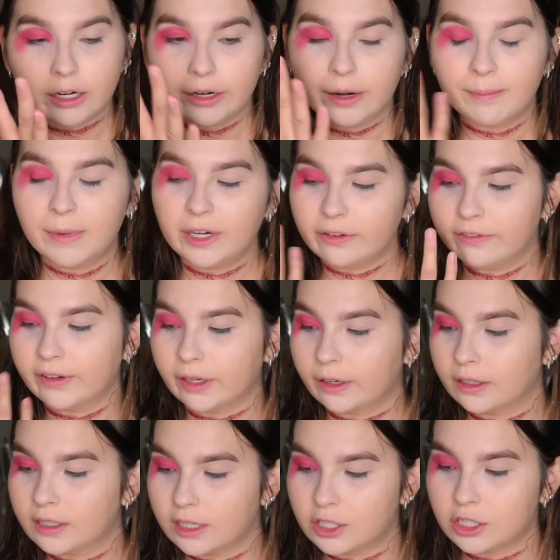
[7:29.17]
middle
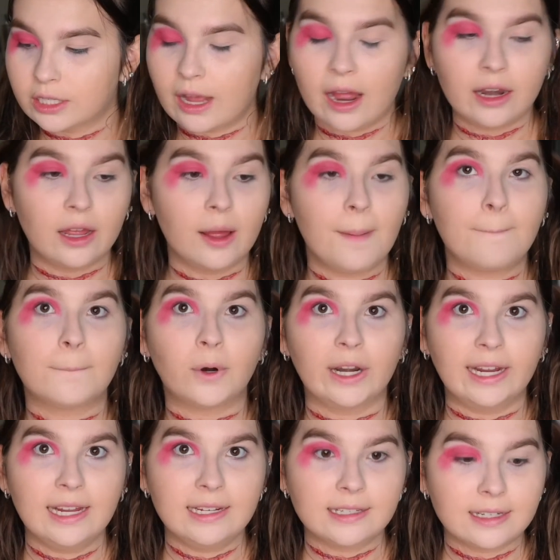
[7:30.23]
finger to just kind of
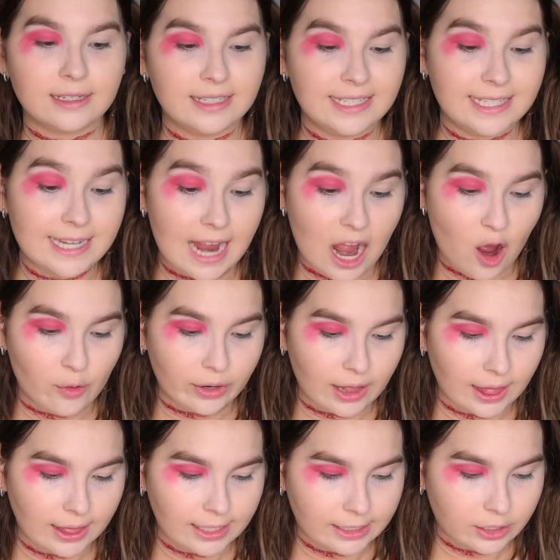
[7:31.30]
bring it down a
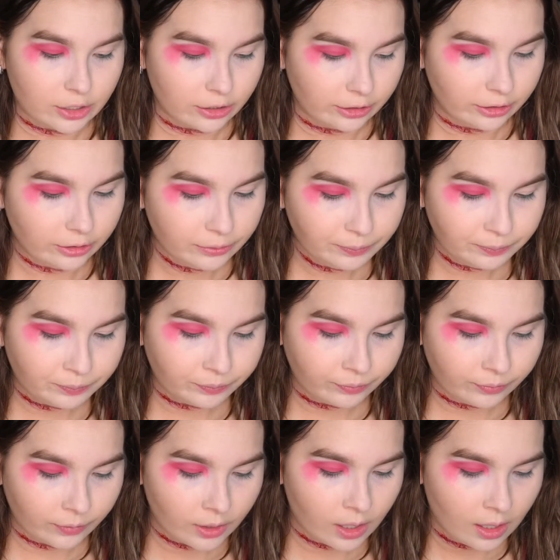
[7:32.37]
little.
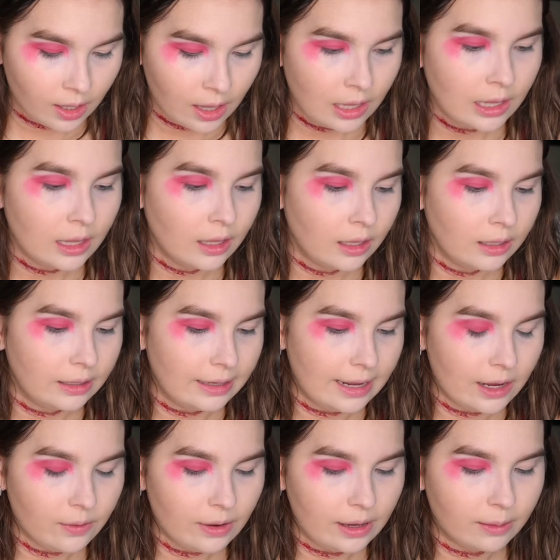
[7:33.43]

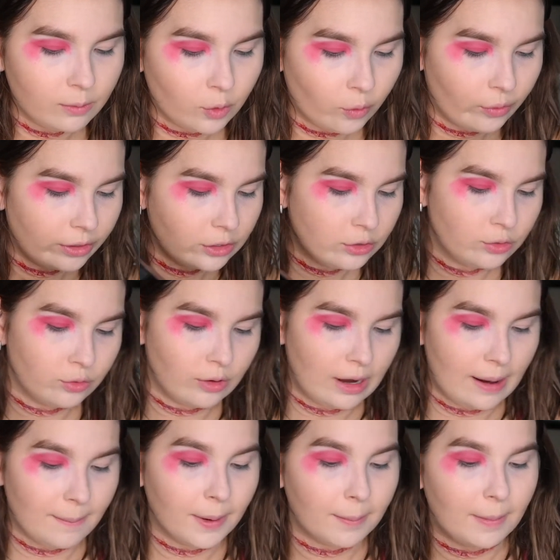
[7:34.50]
Now I'm going to
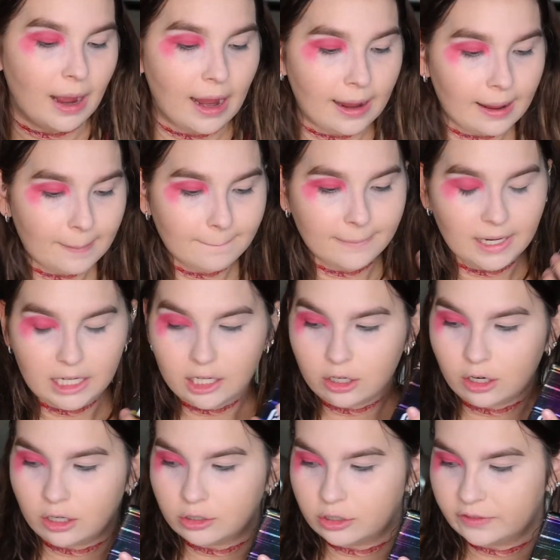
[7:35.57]
grab my Mini
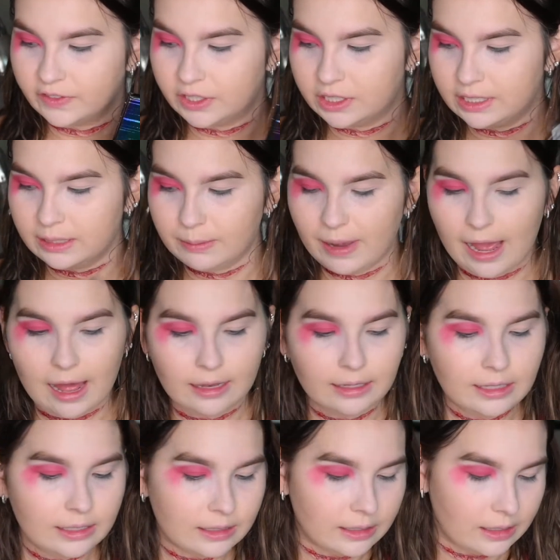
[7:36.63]
Controversy
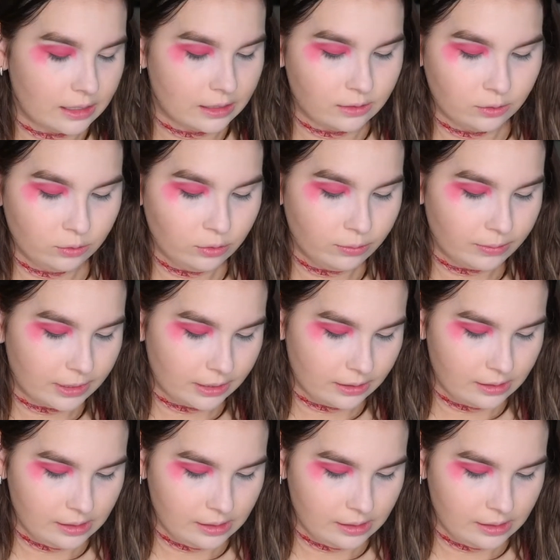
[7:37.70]
palette. Oops.